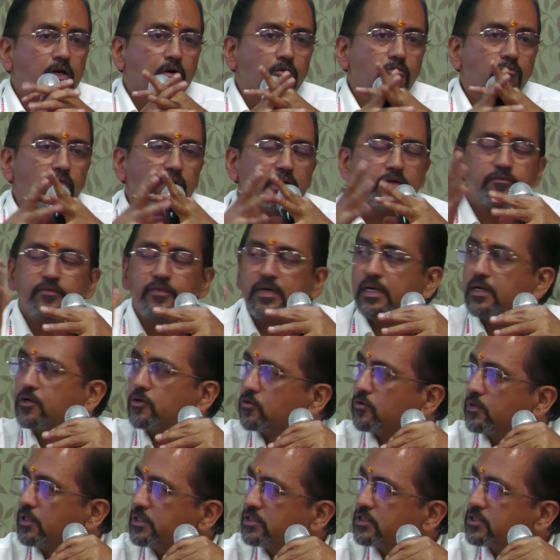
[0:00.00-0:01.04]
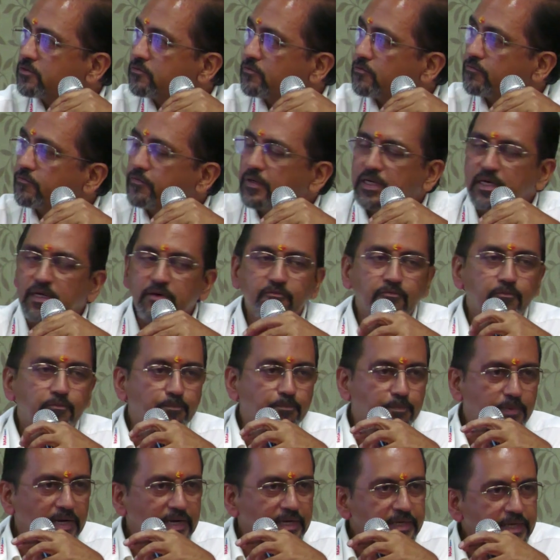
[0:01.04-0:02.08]
what we can do is we can
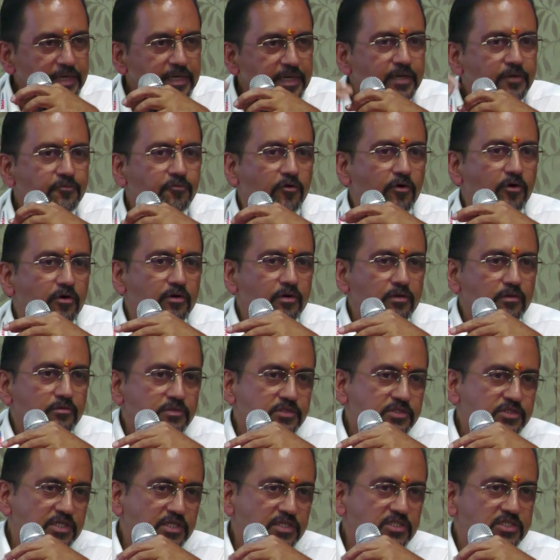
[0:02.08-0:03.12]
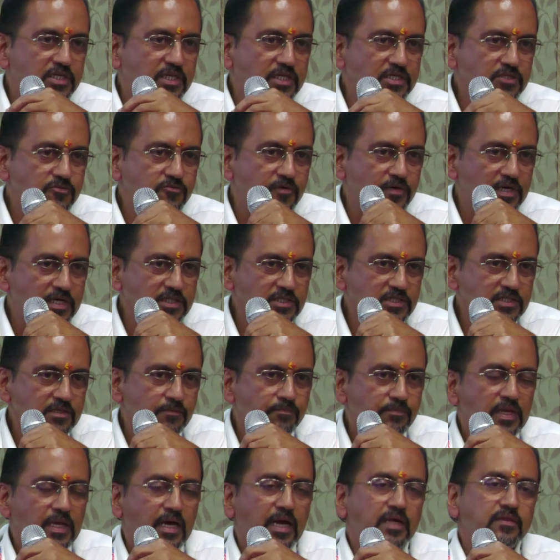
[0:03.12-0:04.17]
pre-treat it for 6 days first,
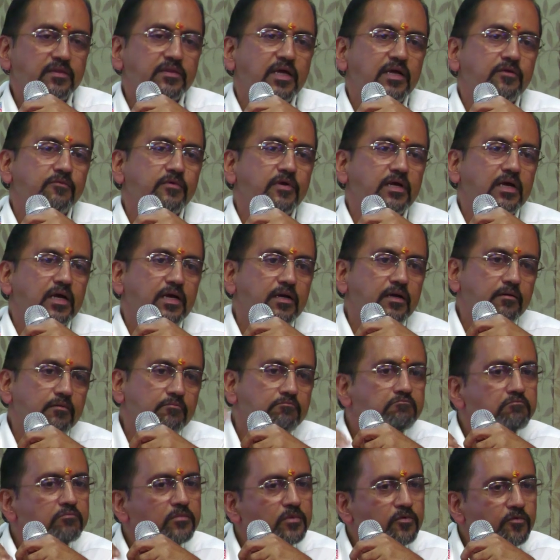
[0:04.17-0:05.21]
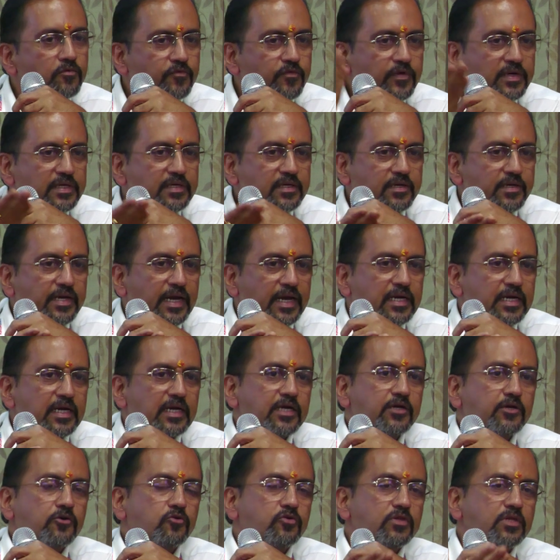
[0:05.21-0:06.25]
and then we can feed
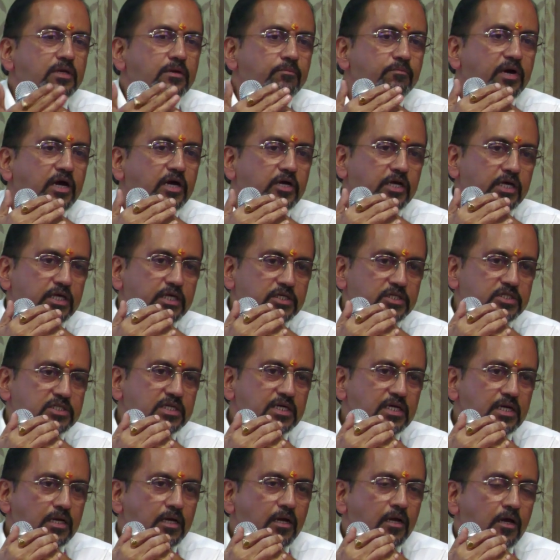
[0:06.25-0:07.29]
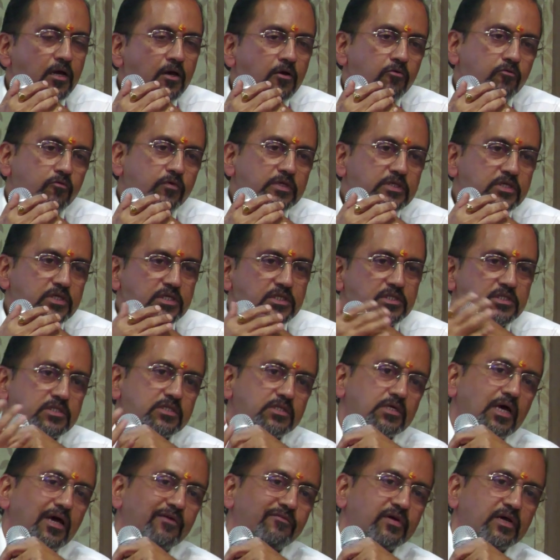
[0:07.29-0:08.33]
directly into the biodigester, which is
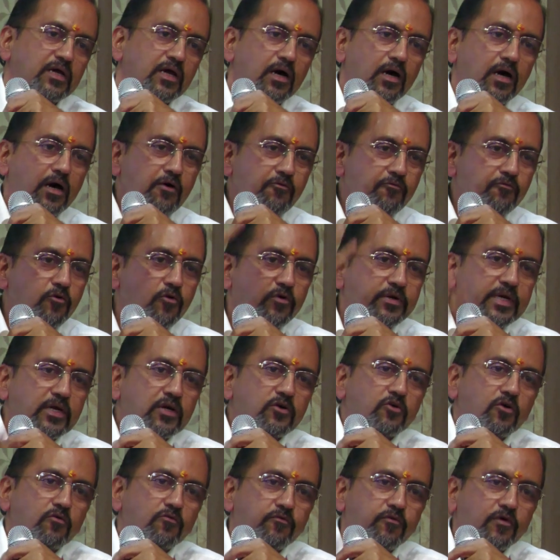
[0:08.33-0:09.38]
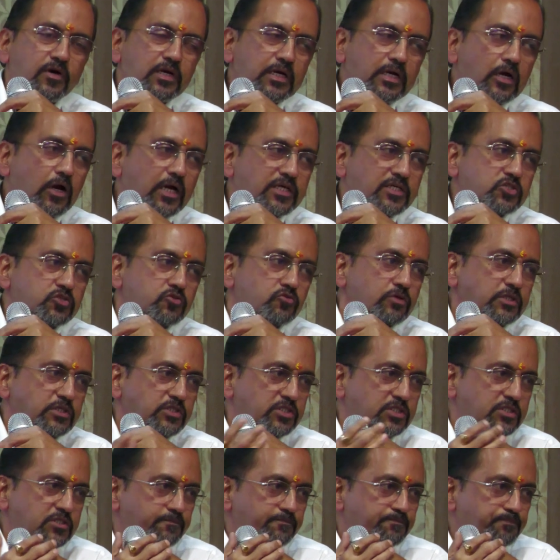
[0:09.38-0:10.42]
having a floating dome for gas
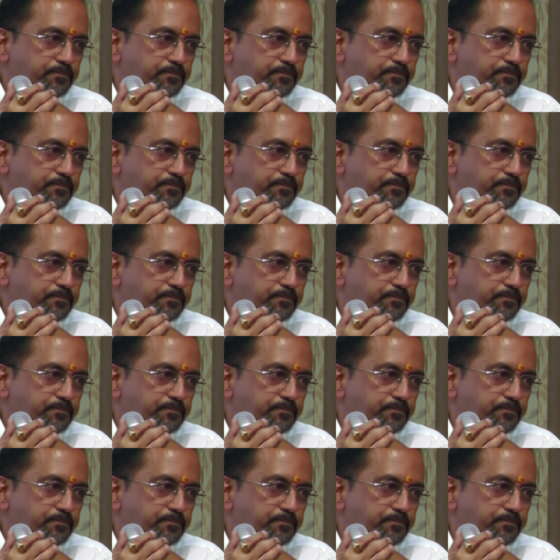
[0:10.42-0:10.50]
storage.